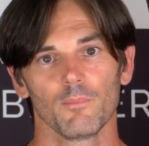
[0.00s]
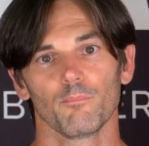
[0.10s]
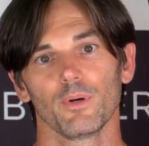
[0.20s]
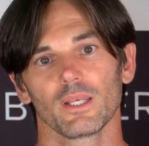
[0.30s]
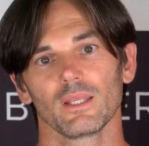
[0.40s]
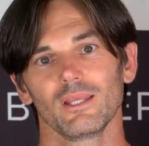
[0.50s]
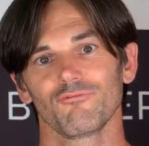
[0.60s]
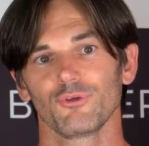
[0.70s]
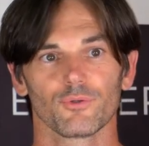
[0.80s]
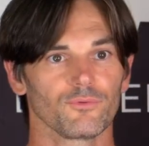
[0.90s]
But
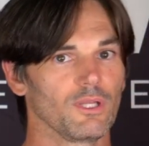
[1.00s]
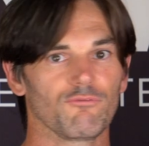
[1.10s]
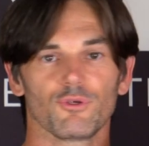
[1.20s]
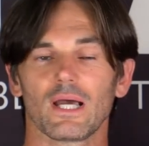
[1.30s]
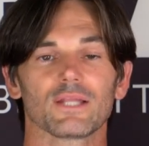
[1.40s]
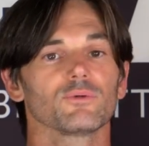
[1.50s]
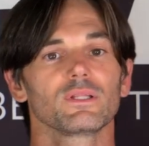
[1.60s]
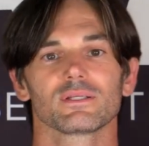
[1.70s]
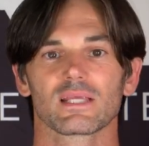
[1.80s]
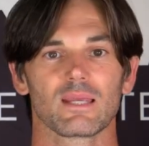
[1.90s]
if you're not
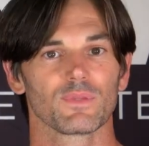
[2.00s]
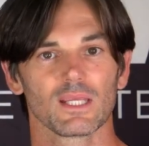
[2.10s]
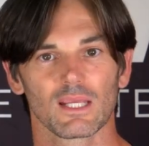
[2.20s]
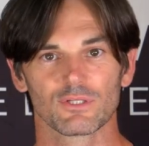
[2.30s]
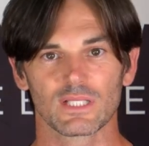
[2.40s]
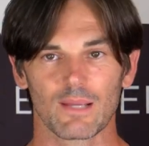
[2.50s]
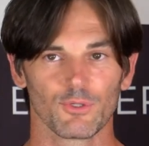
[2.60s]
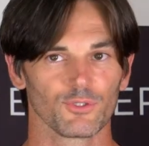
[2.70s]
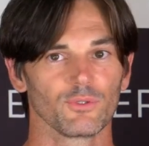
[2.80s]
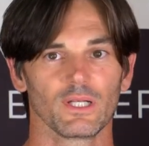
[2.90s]
doing the same thing every time,
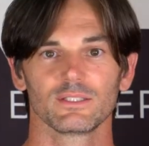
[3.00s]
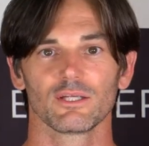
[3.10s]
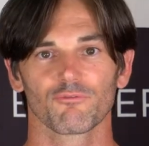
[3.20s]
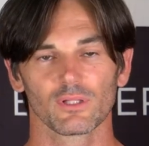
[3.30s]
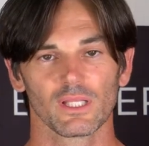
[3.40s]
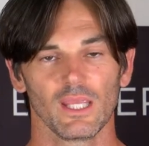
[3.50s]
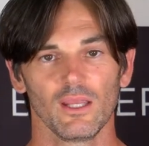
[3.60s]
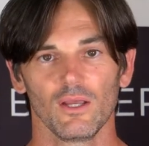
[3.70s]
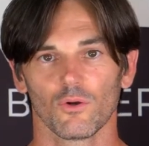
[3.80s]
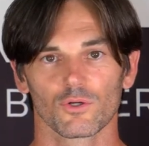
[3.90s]
or you're doing it
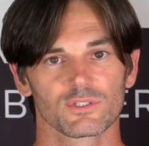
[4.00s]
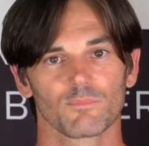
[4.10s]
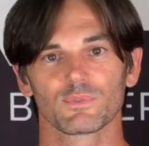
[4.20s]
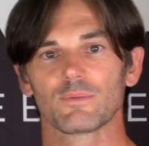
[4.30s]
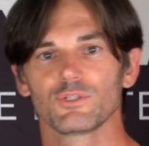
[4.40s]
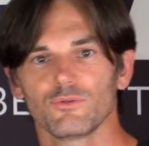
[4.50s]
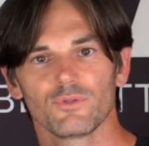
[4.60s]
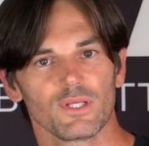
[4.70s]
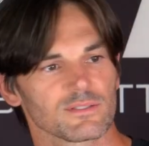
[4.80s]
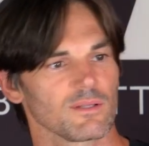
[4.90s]
differently, or sometimes you do
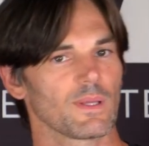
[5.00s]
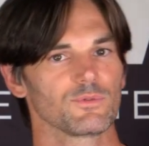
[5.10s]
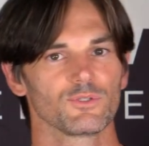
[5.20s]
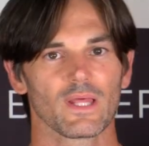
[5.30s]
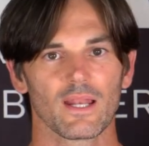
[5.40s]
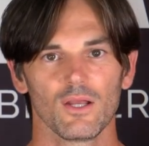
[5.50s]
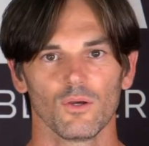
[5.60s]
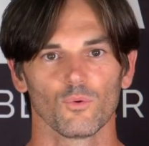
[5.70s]
this, sometimes you do that,